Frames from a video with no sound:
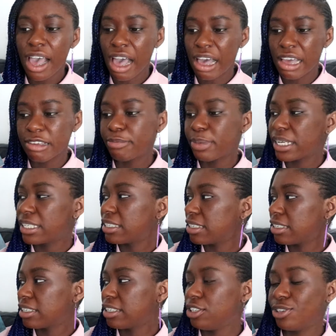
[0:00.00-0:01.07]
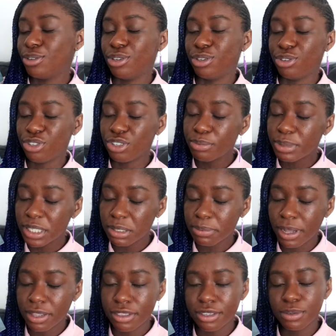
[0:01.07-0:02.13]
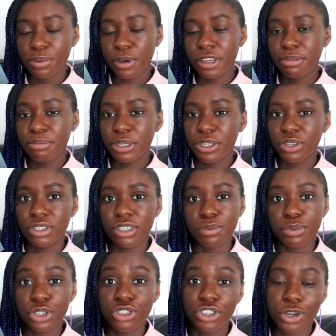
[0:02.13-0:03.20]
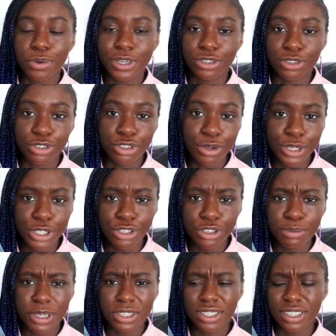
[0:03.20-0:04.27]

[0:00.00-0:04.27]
I basically don't know too much about this one because I want to go in not knowing too much,